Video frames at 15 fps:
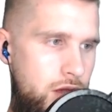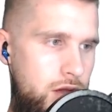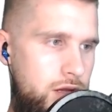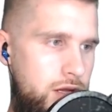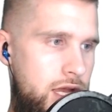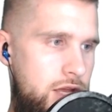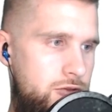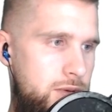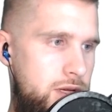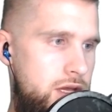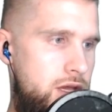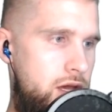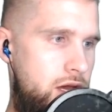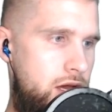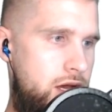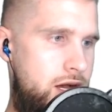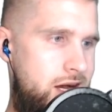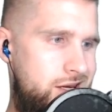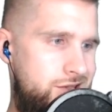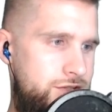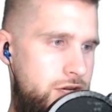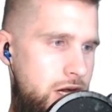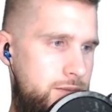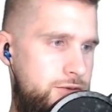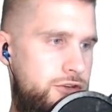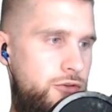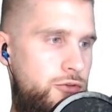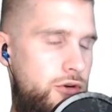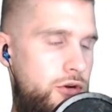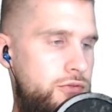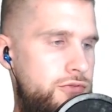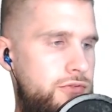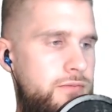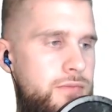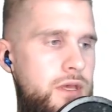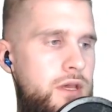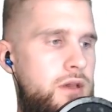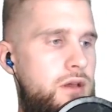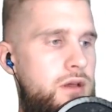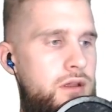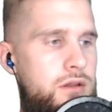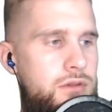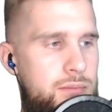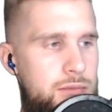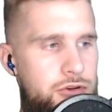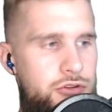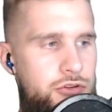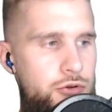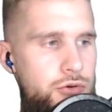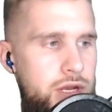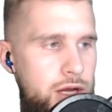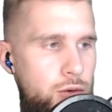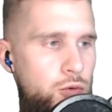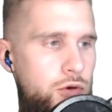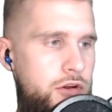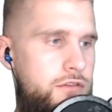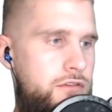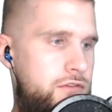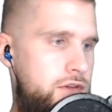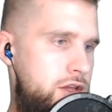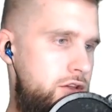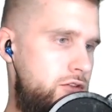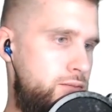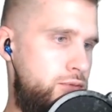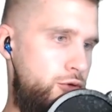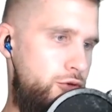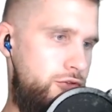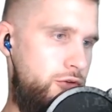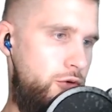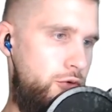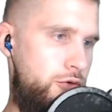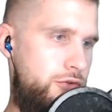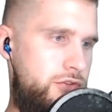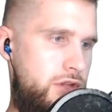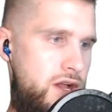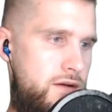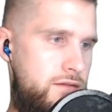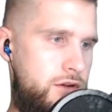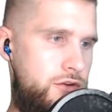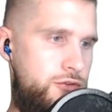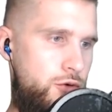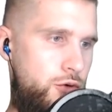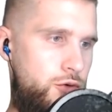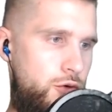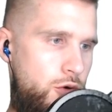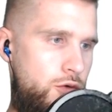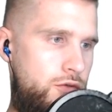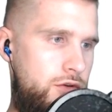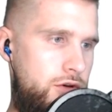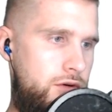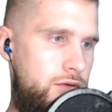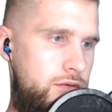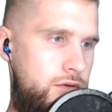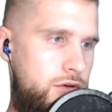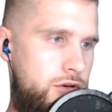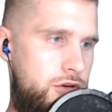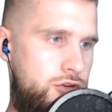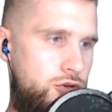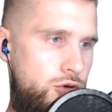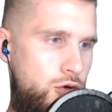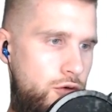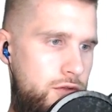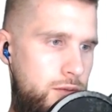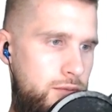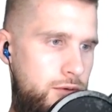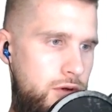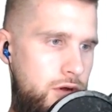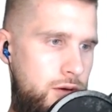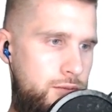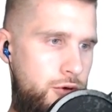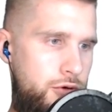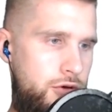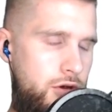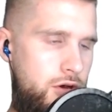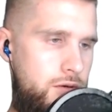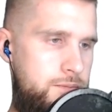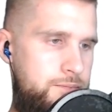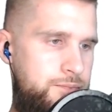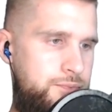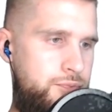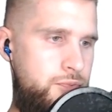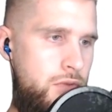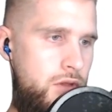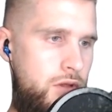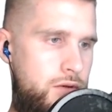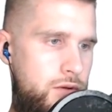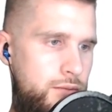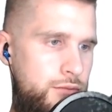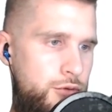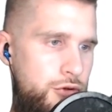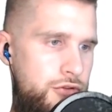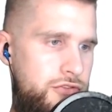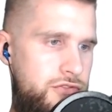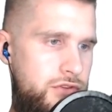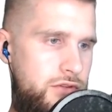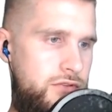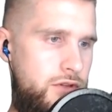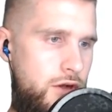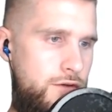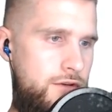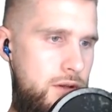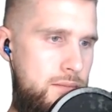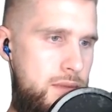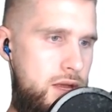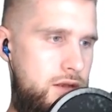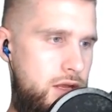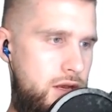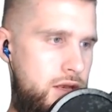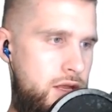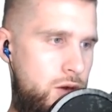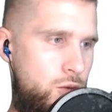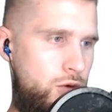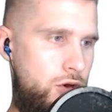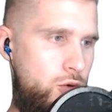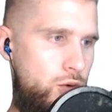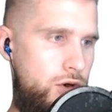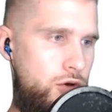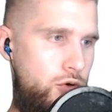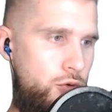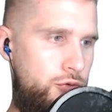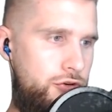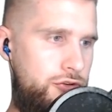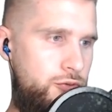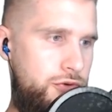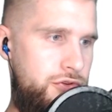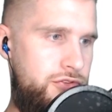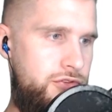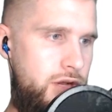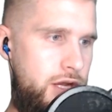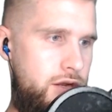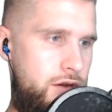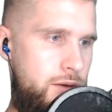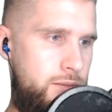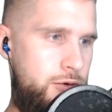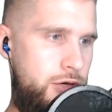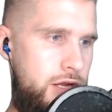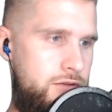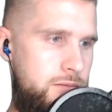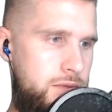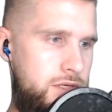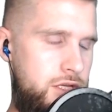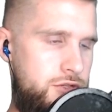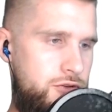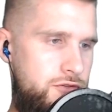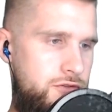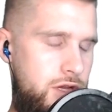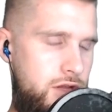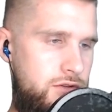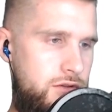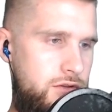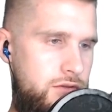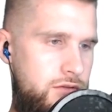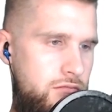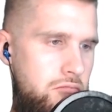can't speak, as adoption grows. Number 2, network fees. Plutus holders have control over the protocol. Plutus is a self-amending network where holders will decide on upgrades and potential fixes.